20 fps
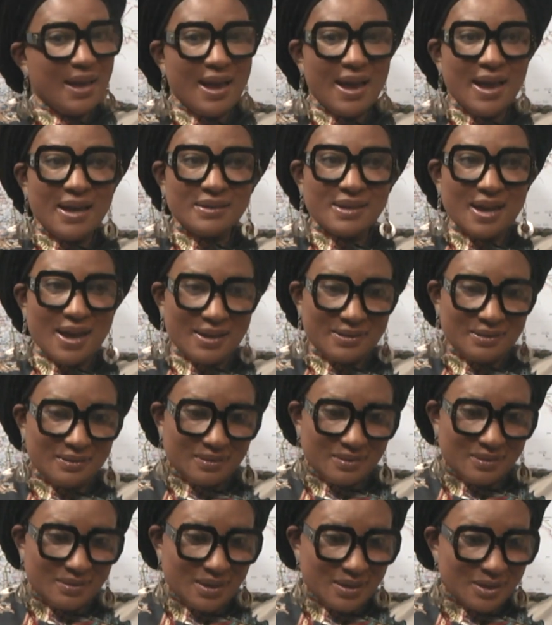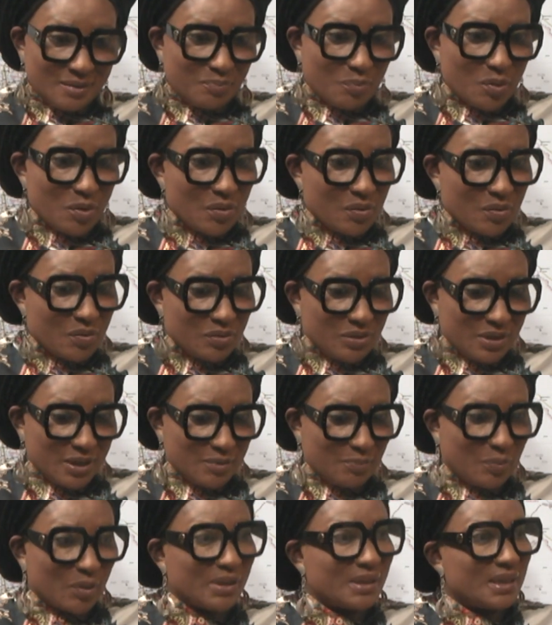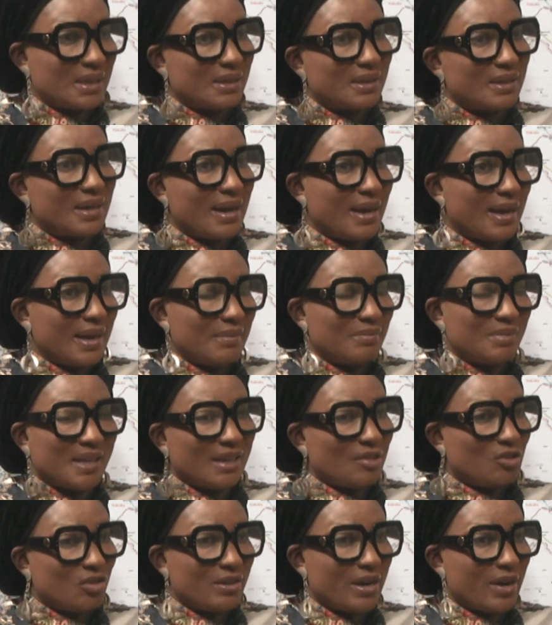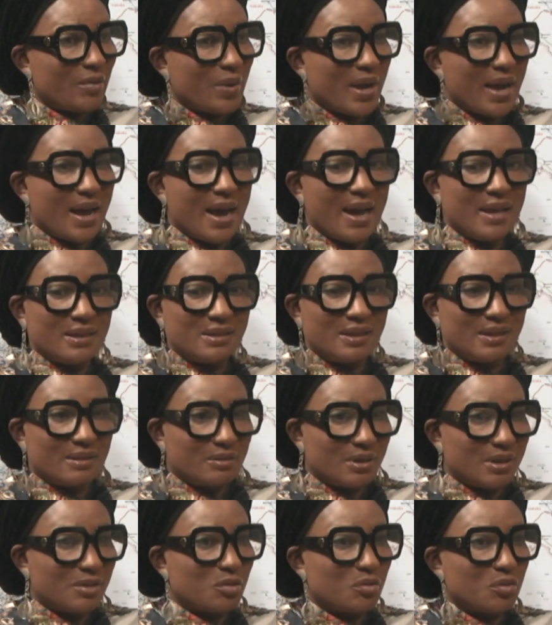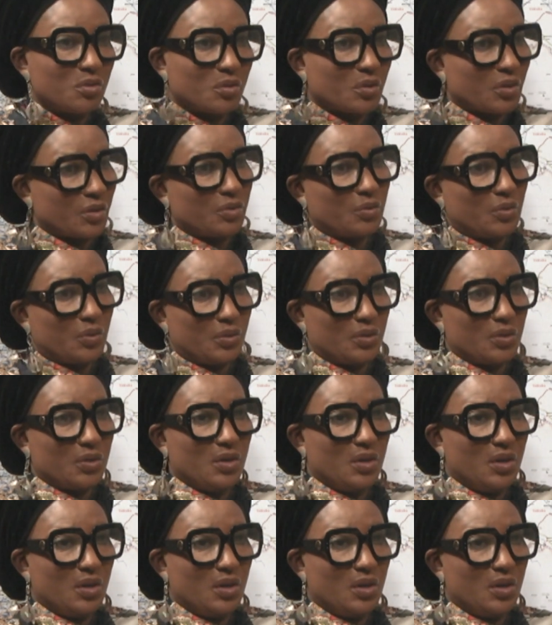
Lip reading: And at this point in time, Nigeria, we're at a critical crossroad.